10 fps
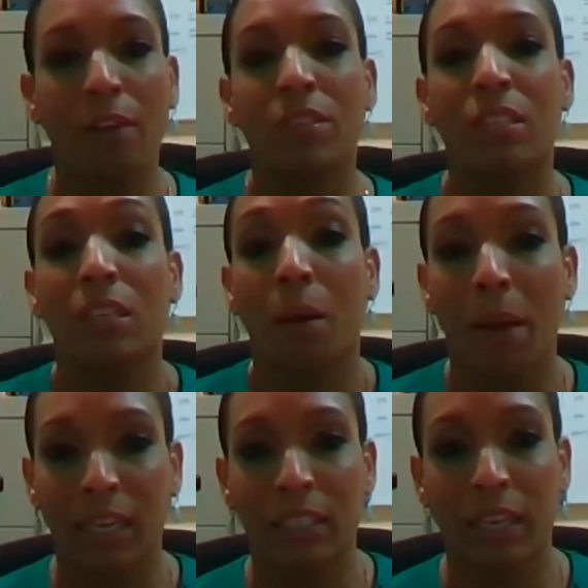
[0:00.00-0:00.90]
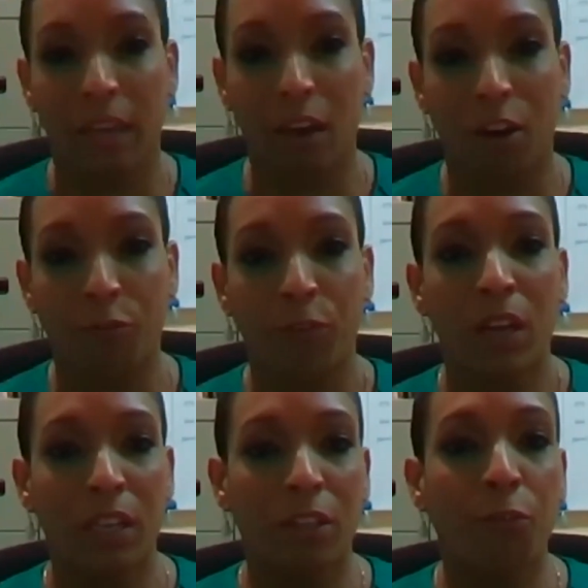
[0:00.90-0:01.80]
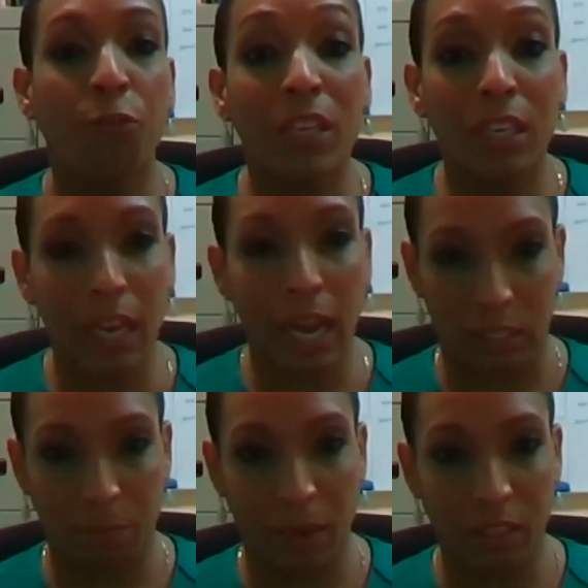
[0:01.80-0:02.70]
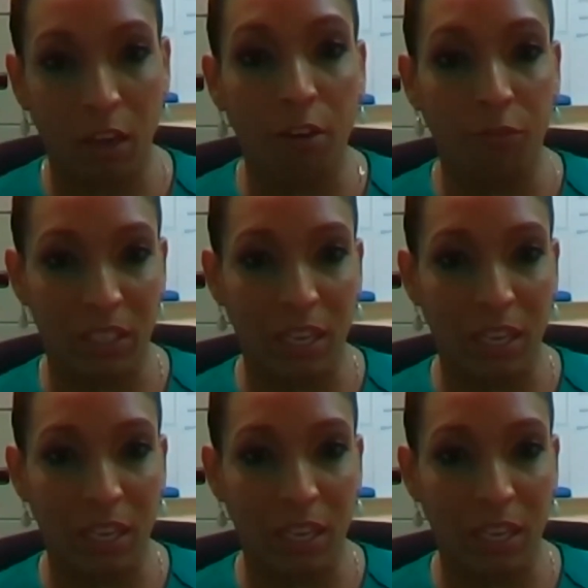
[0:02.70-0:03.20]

have some idea of the funding aspect of it,